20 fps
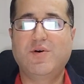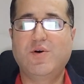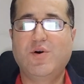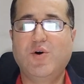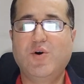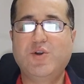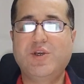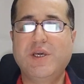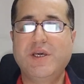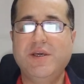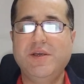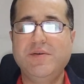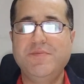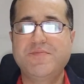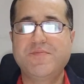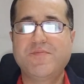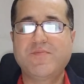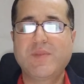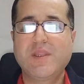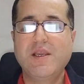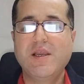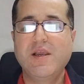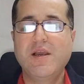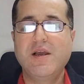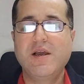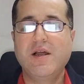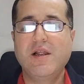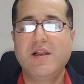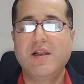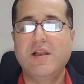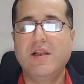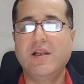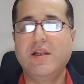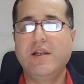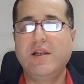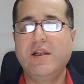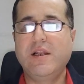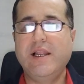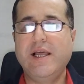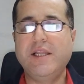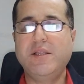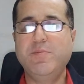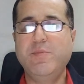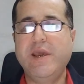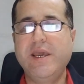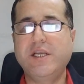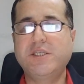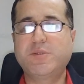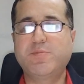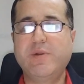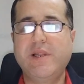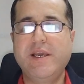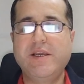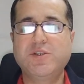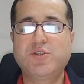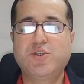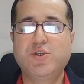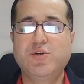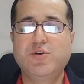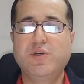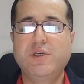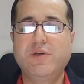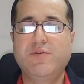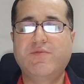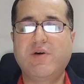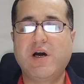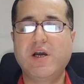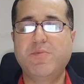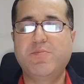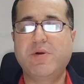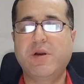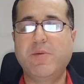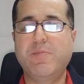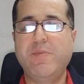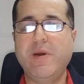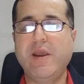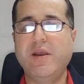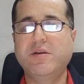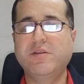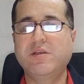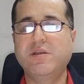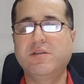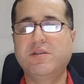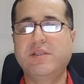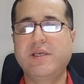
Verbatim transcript: Okay, let me explain to you if I prepared the